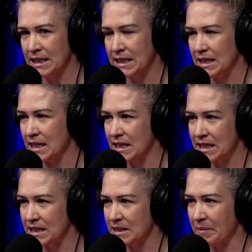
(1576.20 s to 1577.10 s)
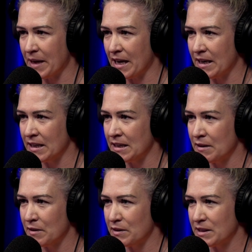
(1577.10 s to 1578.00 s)
than it is about
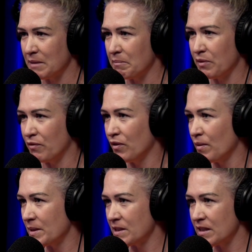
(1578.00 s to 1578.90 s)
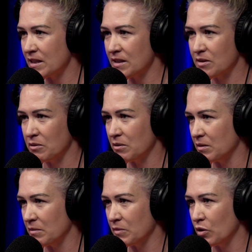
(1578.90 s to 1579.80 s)
some performances
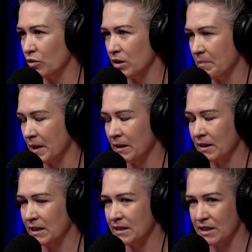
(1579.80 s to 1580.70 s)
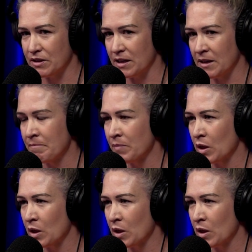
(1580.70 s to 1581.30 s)
or who you beat, etc.